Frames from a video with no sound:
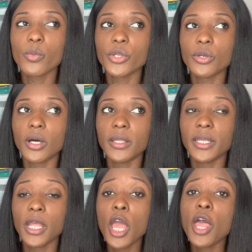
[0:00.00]
what do you call
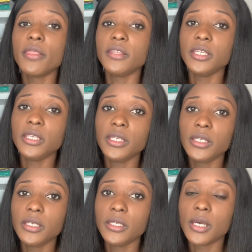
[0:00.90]
it?
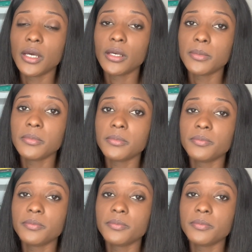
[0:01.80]
The